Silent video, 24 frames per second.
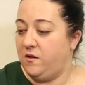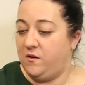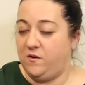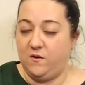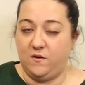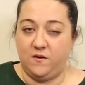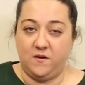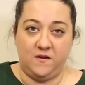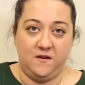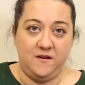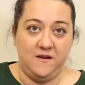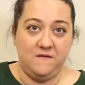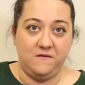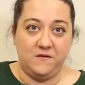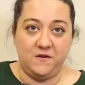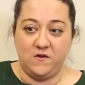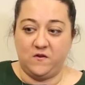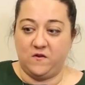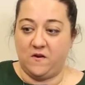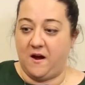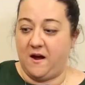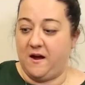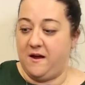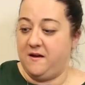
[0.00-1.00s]
You can even
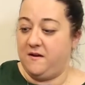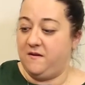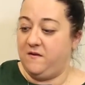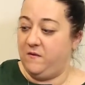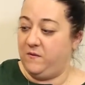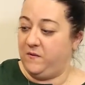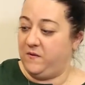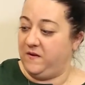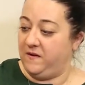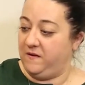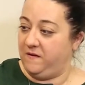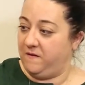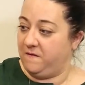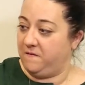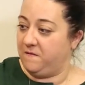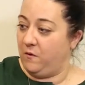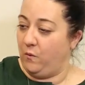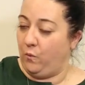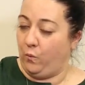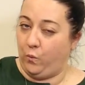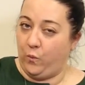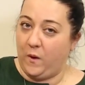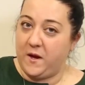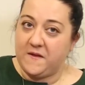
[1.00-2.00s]
try using
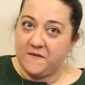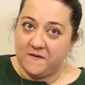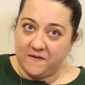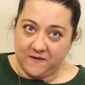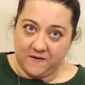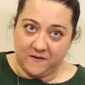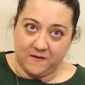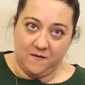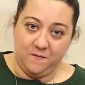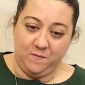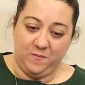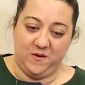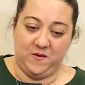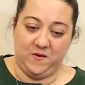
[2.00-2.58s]
different weights of